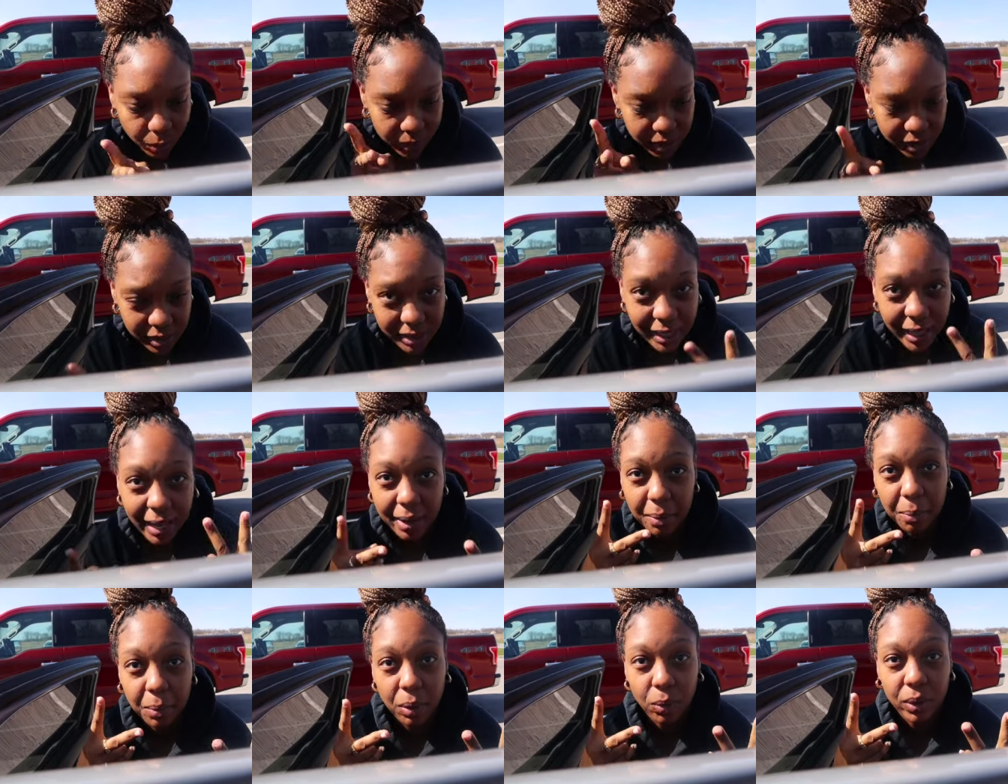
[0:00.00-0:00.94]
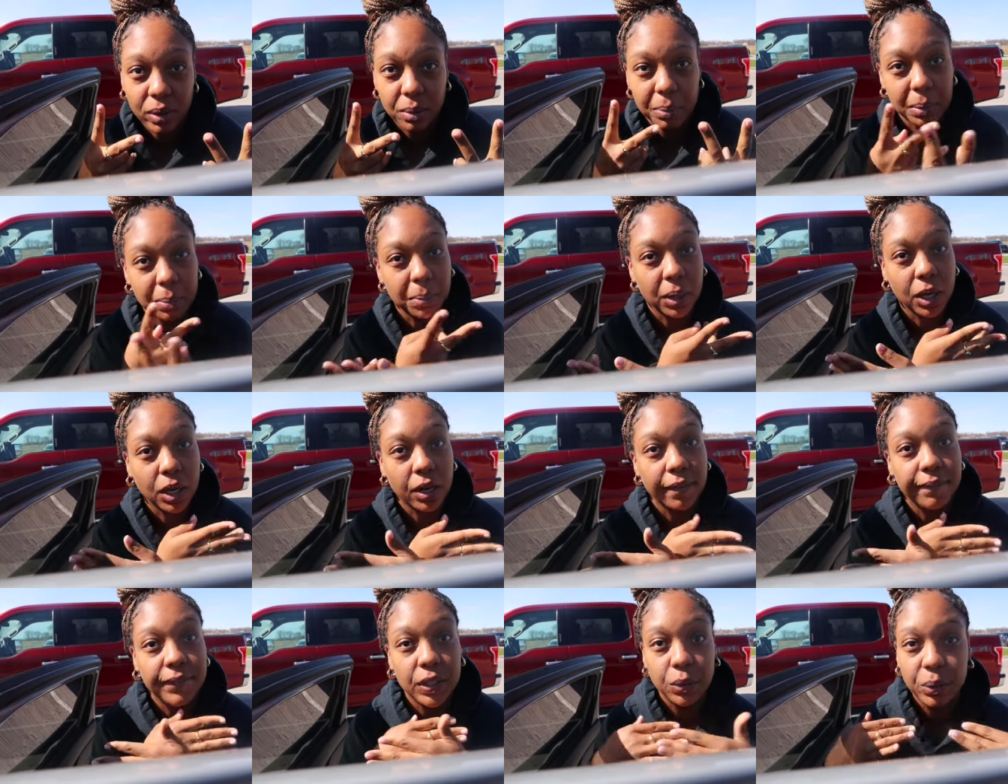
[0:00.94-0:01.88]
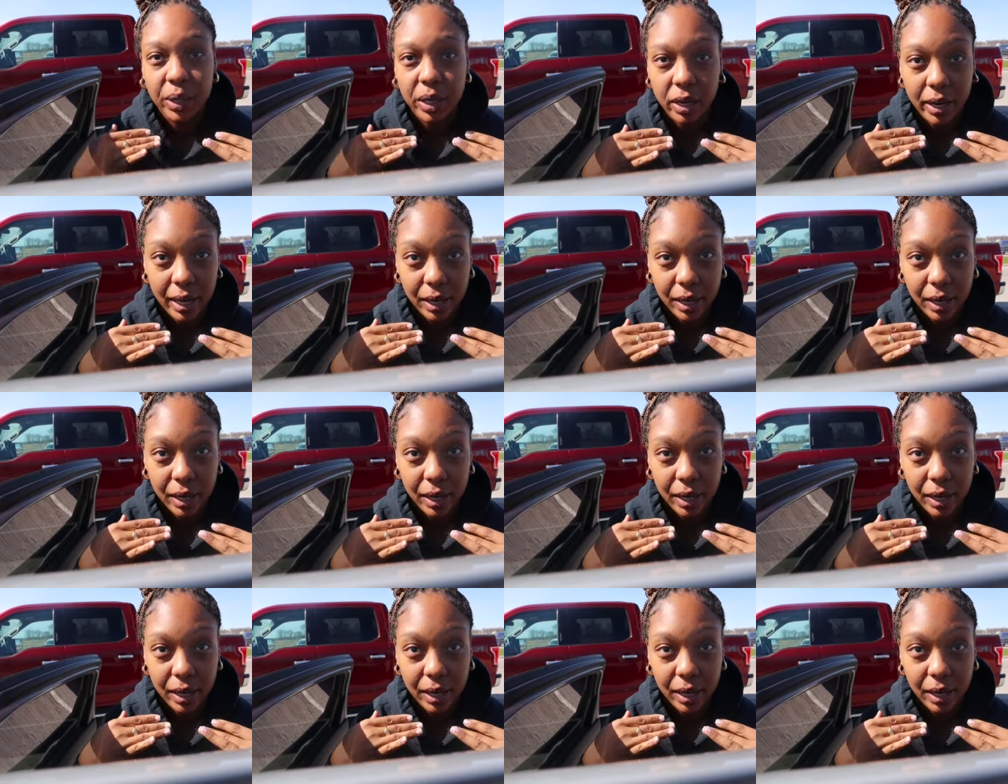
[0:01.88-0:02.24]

wasting time while the people are viewing our